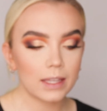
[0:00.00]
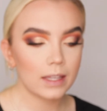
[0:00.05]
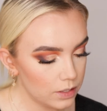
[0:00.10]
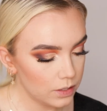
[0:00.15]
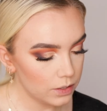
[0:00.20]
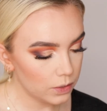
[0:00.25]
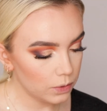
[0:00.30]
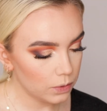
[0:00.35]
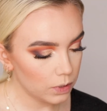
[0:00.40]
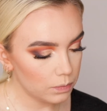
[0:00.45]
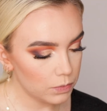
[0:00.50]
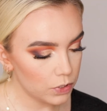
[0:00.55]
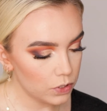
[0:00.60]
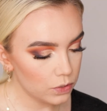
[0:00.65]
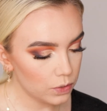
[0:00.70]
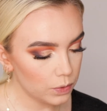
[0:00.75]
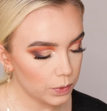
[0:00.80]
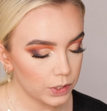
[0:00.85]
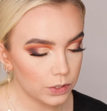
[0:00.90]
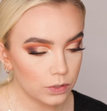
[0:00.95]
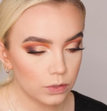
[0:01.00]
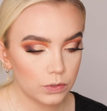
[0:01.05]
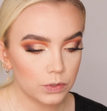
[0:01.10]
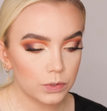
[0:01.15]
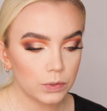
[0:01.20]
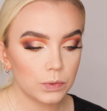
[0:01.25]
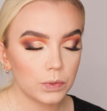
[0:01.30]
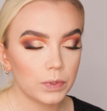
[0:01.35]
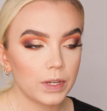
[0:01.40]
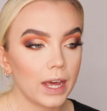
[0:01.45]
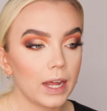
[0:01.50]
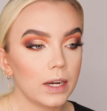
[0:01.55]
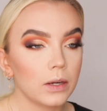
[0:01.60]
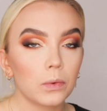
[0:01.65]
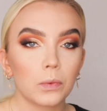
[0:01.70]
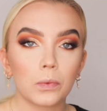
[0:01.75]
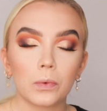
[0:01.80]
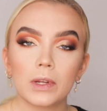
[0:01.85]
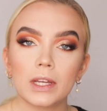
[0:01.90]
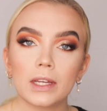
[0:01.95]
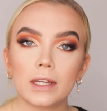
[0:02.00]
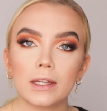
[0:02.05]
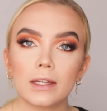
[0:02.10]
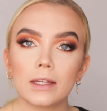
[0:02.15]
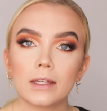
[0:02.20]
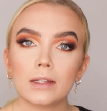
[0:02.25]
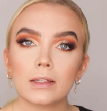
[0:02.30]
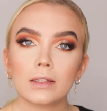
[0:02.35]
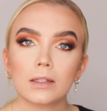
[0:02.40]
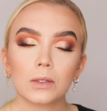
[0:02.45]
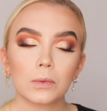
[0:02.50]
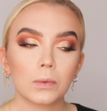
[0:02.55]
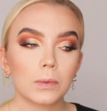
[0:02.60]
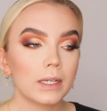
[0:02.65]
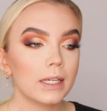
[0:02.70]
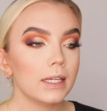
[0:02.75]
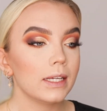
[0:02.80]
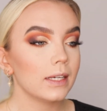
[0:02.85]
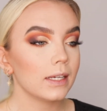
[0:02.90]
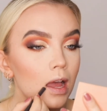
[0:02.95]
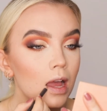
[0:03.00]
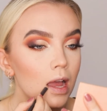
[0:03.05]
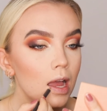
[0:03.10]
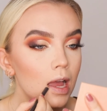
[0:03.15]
So I'm just going to do that real quick.